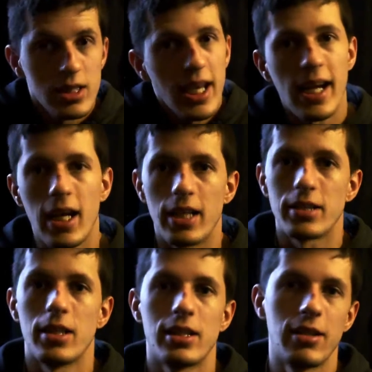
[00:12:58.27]
yeah,
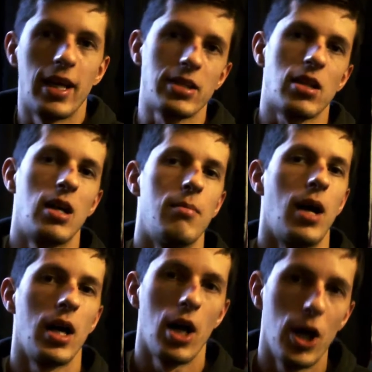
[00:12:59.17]
guys, until next time,
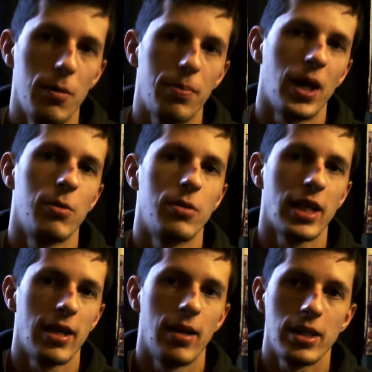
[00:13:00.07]
I hope I will
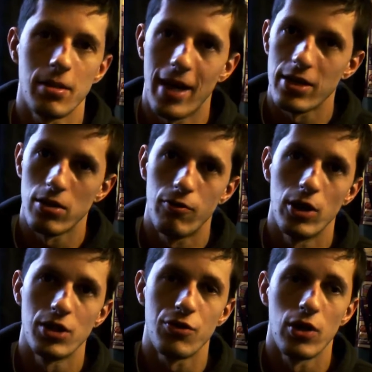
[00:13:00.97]
get some airsoft
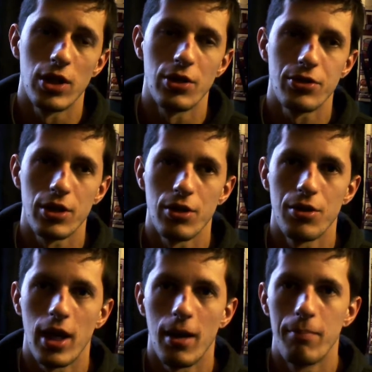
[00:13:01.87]
footage for you
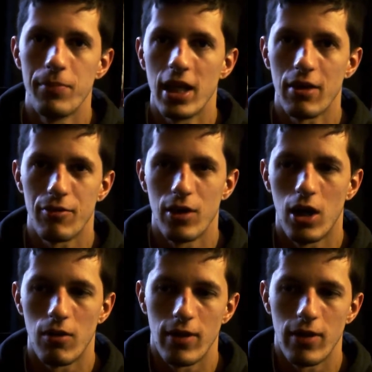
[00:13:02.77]
soon. If not,